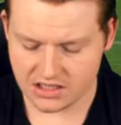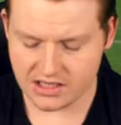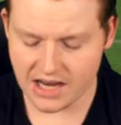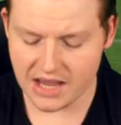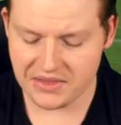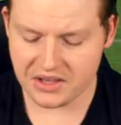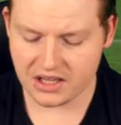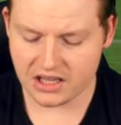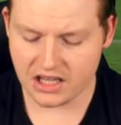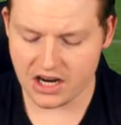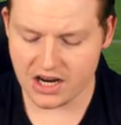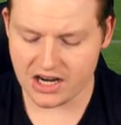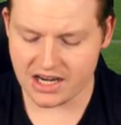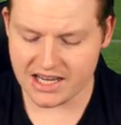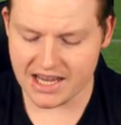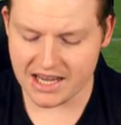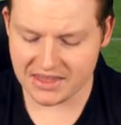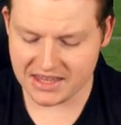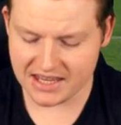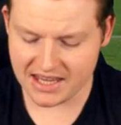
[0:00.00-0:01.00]
So Nathan Cleary
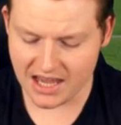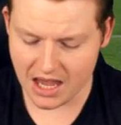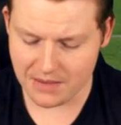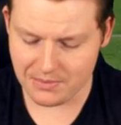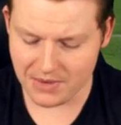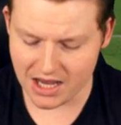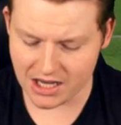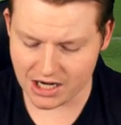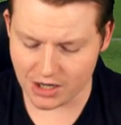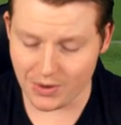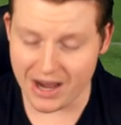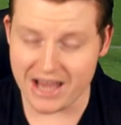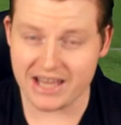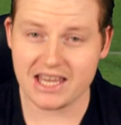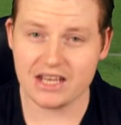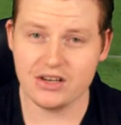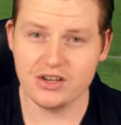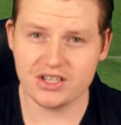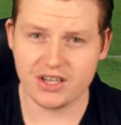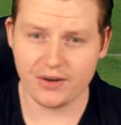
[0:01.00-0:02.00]
to get the game underway.
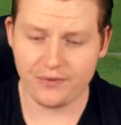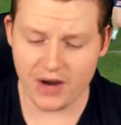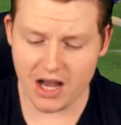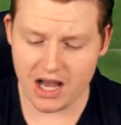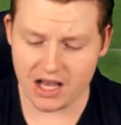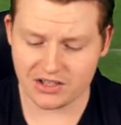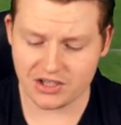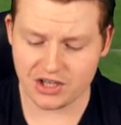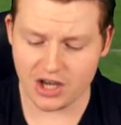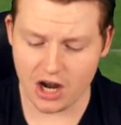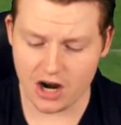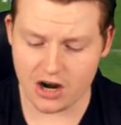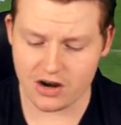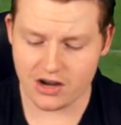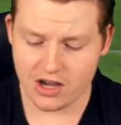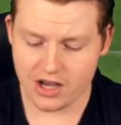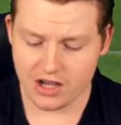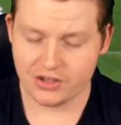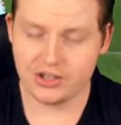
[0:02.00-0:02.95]
Can New South Wales go